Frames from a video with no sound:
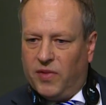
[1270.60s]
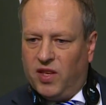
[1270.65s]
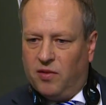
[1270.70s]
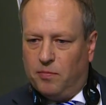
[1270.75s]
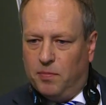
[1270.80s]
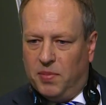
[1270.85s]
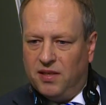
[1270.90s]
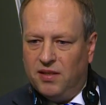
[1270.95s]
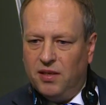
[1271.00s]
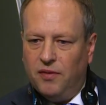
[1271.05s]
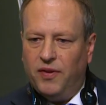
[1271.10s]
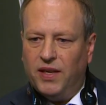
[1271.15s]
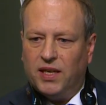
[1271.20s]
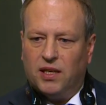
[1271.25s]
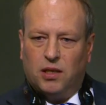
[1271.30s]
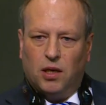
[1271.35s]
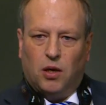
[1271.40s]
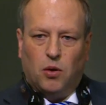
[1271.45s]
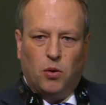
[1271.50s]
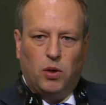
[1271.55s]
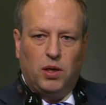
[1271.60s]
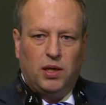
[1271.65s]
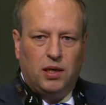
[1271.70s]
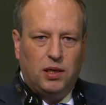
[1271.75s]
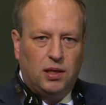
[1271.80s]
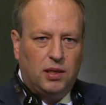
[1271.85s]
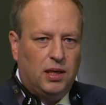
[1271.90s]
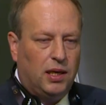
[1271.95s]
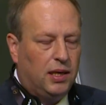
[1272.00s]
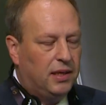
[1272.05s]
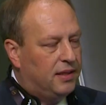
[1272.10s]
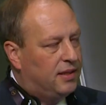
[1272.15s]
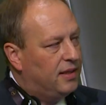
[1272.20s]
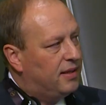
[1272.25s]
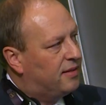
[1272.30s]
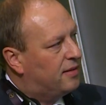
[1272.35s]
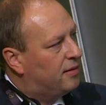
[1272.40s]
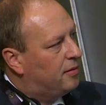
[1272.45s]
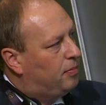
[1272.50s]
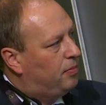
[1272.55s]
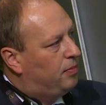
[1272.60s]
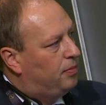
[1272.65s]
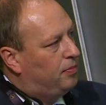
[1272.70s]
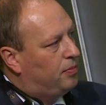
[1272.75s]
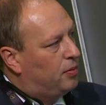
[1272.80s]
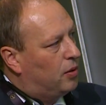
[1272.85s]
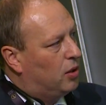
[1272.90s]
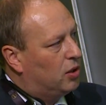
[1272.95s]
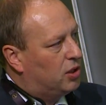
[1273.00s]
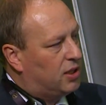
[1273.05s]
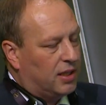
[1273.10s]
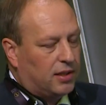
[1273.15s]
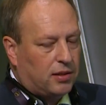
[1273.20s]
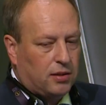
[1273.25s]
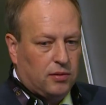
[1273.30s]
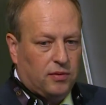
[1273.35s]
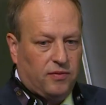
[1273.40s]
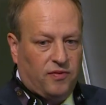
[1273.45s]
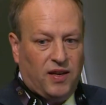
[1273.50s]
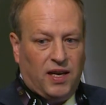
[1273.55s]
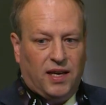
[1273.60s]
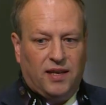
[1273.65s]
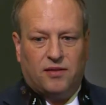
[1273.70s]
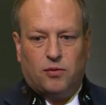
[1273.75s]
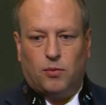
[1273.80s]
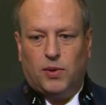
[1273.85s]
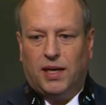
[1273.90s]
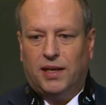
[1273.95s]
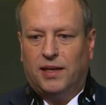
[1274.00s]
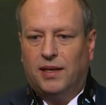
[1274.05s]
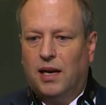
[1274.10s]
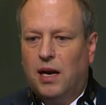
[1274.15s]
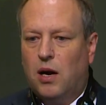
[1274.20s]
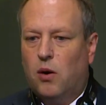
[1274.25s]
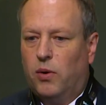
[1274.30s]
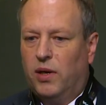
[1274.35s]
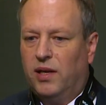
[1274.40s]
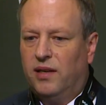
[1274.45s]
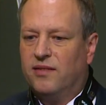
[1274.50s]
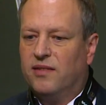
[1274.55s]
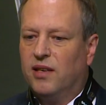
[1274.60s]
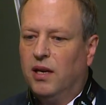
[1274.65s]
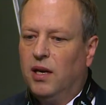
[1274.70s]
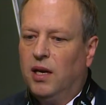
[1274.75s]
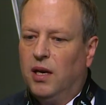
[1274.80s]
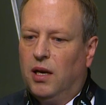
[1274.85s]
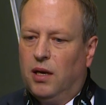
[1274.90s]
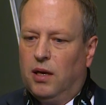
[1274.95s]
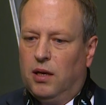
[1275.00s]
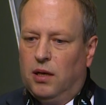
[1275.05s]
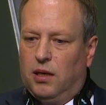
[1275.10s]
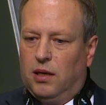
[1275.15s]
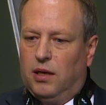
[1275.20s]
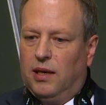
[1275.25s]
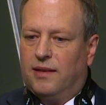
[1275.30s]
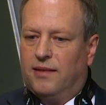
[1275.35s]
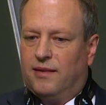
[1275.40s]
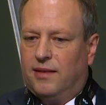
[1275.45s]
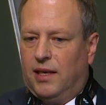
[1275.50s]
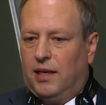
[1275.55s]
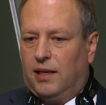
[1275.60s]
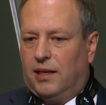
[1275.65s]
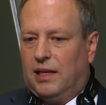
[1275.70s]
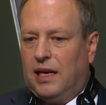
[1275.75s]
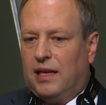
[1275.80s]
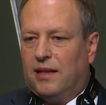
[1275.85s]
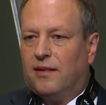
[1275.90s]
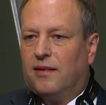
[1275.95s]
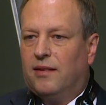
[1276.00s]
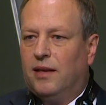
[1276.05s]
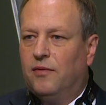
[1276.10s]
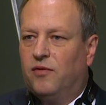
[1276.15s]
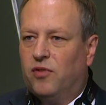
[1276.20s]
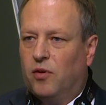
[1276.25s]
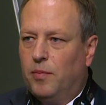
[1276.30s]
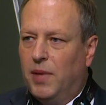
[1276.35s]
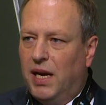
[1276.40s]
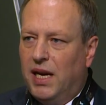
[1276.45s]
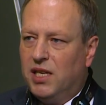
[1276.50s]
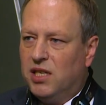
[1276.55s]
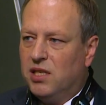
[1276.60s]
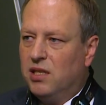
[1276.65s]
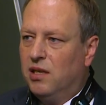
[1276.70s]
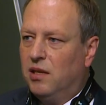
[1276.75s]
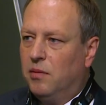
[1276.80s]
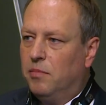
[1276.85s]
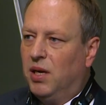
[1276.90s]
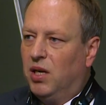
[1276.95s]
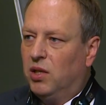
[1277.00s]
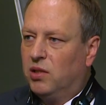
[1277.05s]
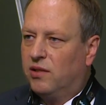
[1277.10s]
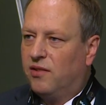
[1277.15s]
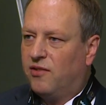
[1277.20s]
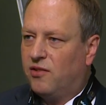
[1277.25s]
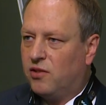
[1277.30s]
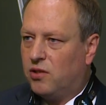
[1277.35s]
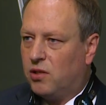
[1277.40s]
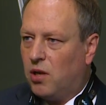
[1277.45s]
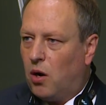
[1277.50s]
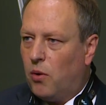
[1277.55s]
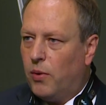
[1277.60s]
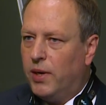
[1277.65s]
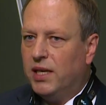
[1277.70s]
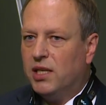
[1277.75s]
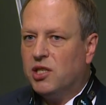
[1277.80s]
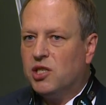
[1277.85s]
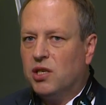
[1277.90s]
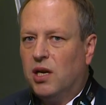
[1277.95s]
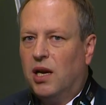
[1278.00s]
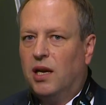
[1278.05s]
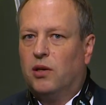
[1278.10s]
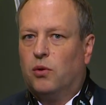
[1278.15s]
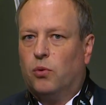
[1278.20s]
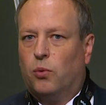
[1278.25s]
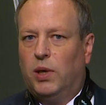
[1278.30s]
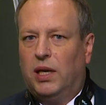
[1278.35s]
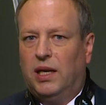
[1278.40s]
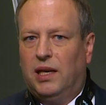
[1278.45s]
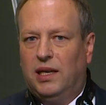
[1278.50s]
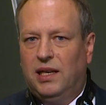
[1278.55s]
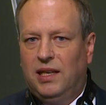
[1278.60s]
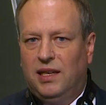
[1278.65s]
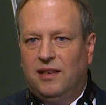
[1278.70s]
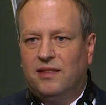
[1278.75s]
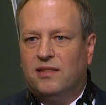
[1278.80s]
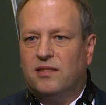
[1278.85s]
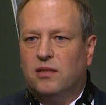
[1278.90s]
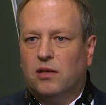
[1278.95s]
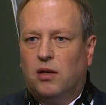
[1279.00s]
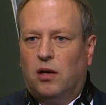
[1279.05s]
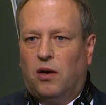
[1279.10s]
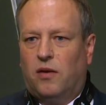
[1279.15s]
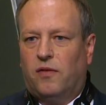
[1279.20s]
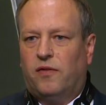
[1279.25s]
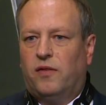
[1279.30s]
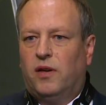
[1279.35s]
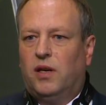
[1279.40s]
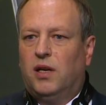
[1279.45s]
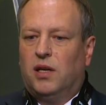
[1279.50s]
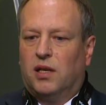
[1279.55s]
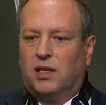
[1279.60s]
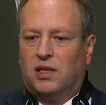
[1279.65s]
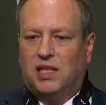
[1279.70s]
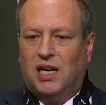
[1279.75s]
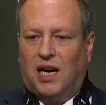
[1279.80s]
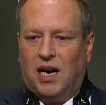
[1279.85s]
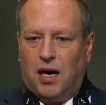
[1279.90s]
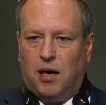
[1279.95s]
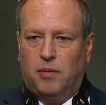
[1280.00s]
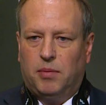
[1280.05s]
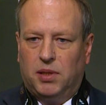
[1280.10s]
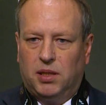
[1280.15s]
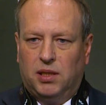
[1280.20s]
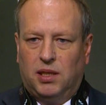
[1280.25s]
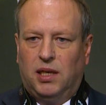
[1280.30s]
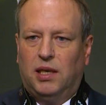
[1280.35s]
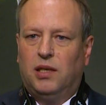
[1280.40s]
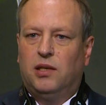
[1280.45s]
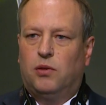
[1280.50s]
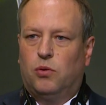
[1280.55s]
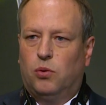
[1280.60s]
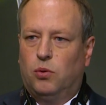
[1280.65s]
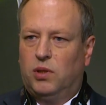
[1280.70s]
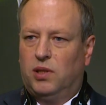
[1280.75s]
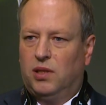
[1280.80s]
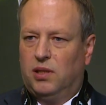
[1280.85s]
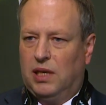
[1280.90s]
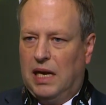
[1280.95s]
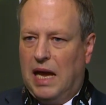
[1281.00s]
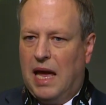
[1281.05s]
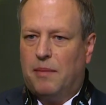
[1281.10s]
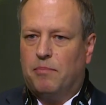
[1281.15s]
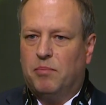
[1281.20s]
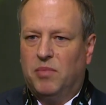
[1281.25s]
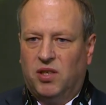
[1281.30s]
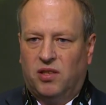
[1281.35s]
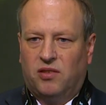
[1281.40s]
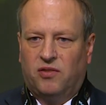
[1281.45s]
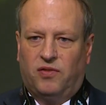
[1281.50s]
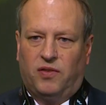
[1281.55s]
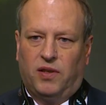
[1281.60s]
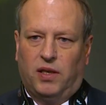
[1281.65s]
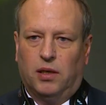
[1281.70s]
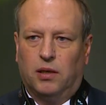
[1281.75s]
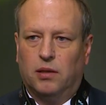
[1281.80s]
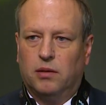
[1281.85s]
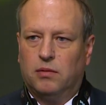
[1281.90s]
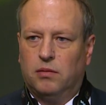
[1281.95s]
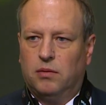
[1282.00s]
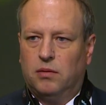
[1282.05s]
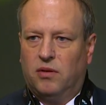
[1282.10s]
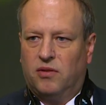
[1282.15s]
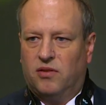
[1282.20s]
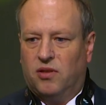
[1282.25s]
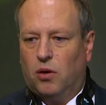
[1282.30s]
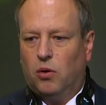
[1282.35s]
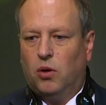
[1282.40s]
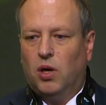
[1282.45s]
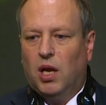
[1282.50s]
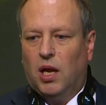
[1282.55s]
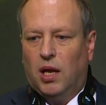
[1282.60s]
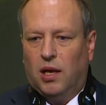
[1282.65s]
specific goal in this project phase right now is, let's say, get information about storage and release of carbon into the atmosphere. So